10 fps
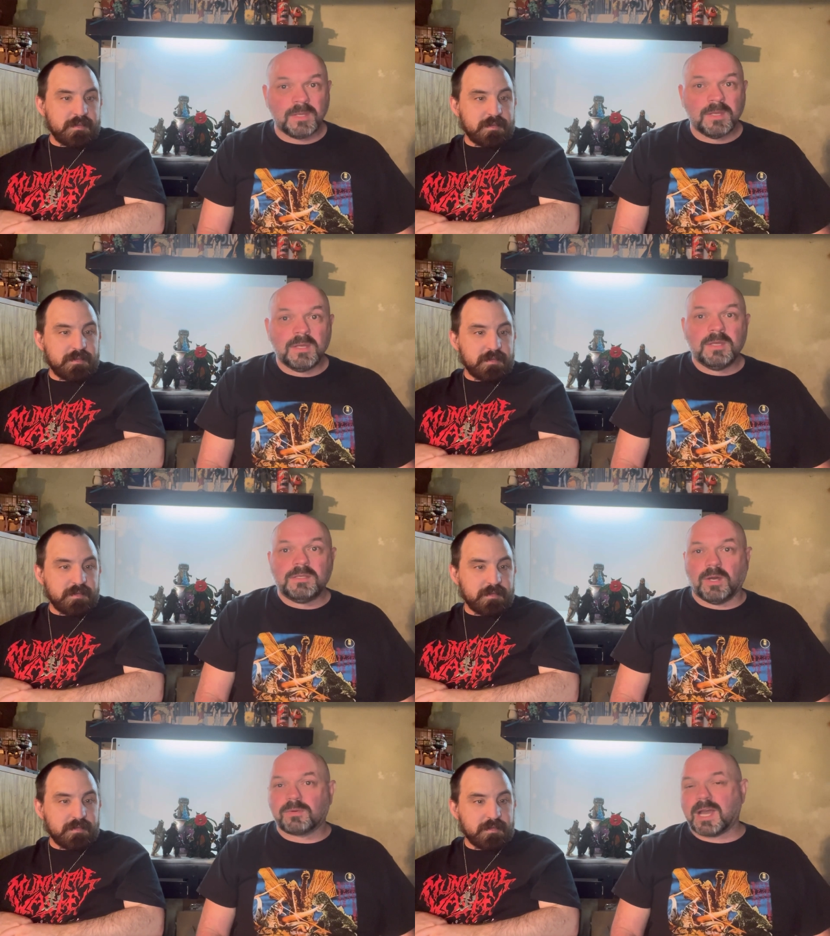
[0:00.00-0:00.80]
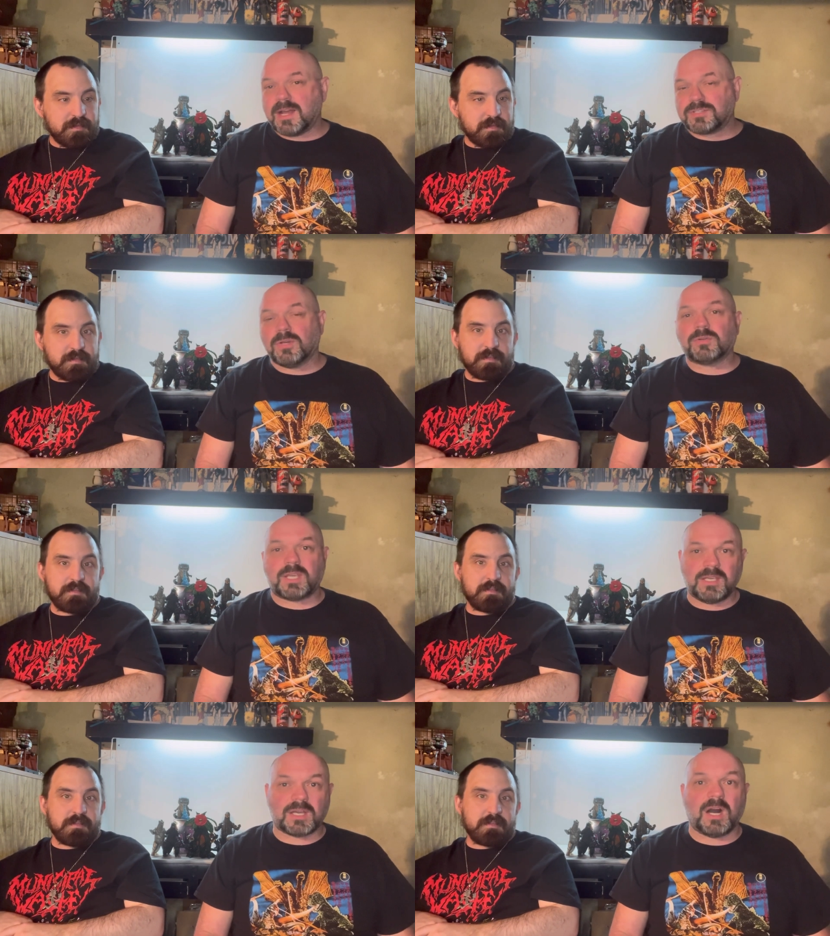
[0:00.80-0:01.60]
Speaker 1: You know, Godzilla, King
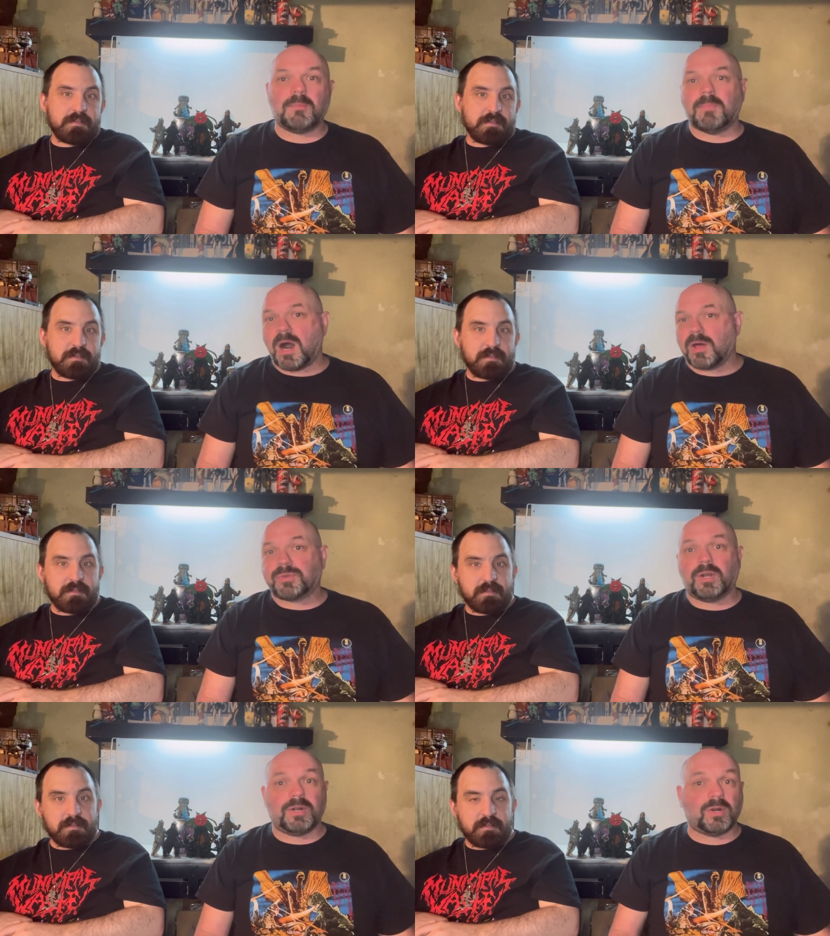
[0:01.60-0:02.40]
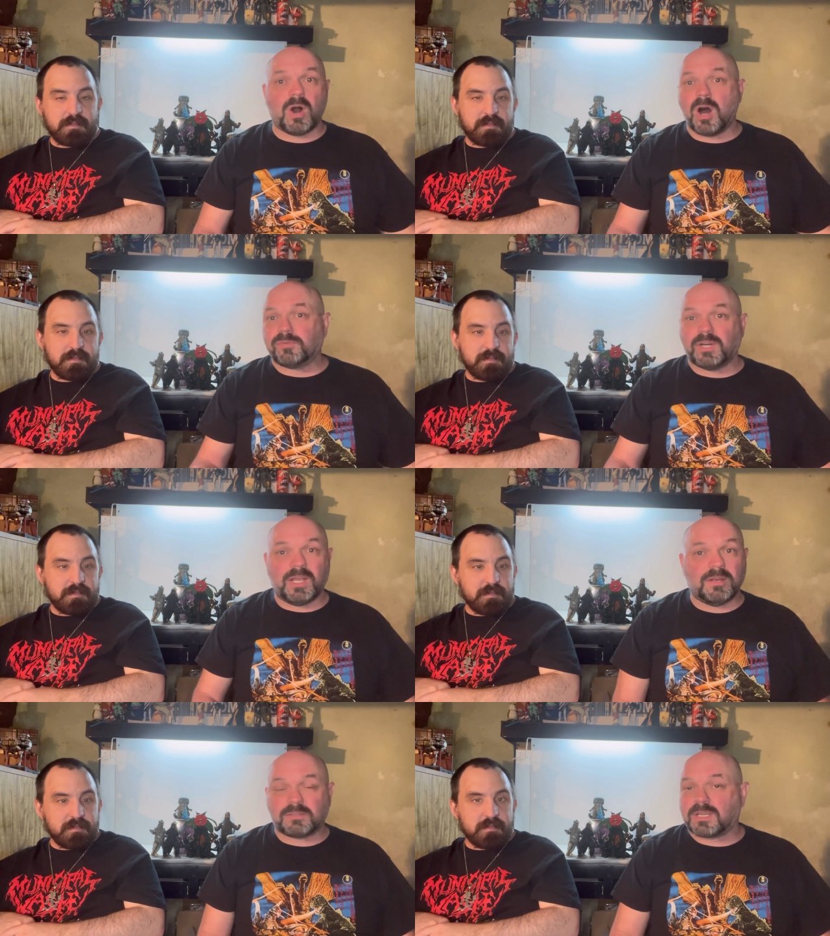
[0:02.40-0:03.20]
Kong, Mothra, they're all ready to
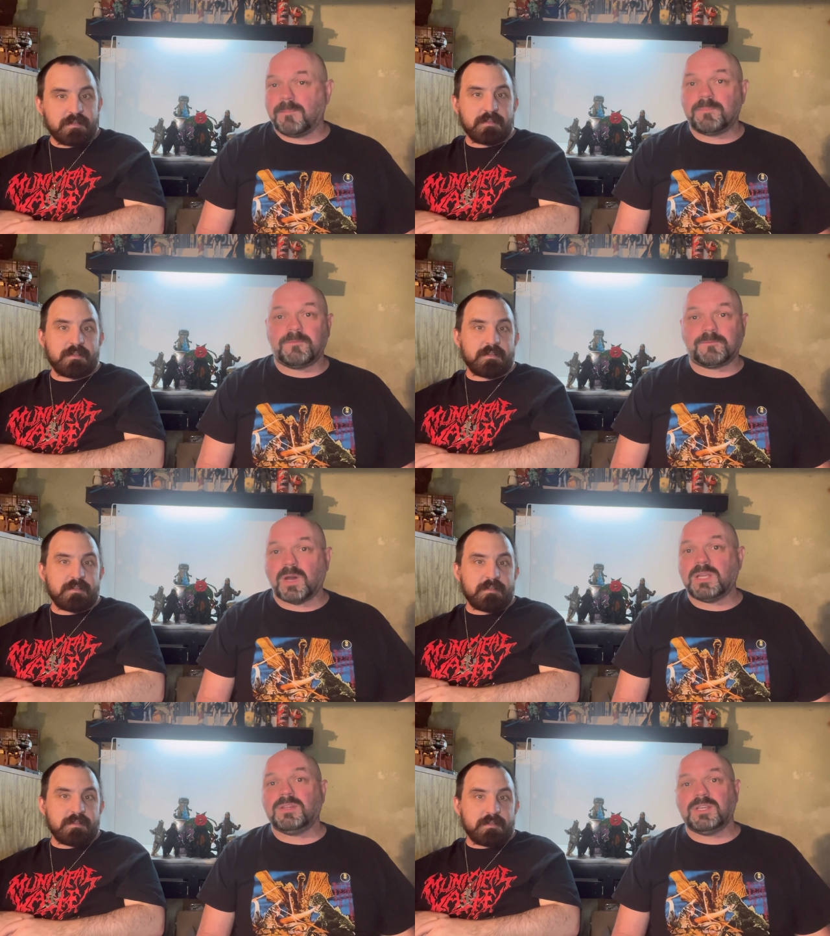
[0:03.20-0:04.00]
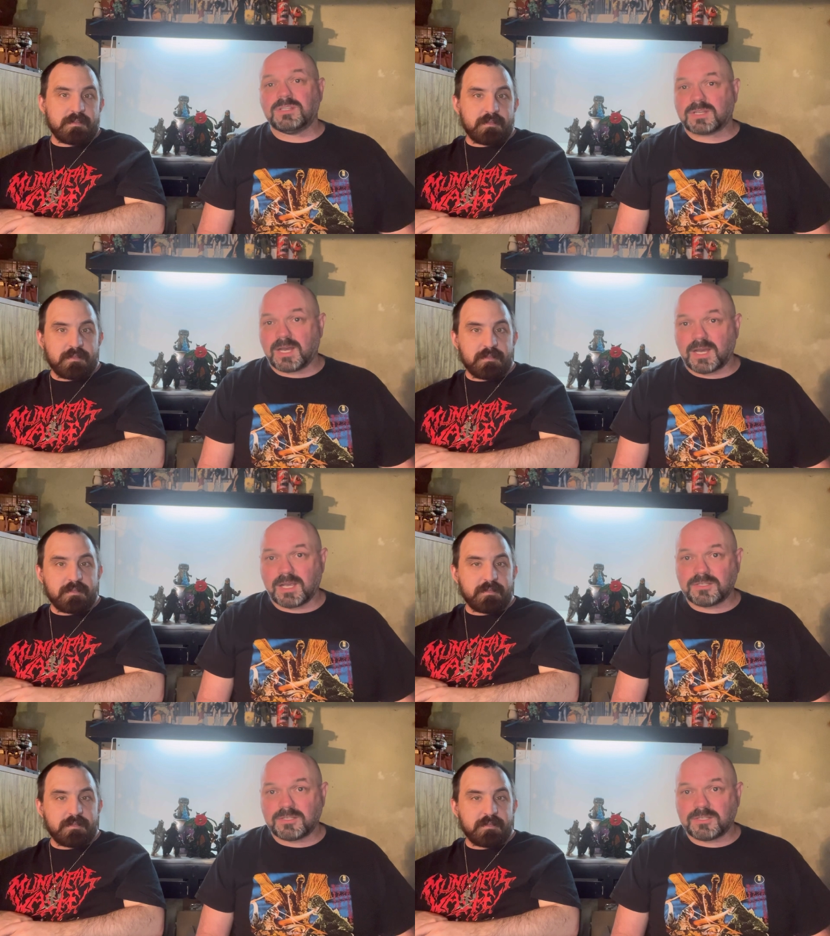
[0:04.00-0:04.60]
get fighting these guys.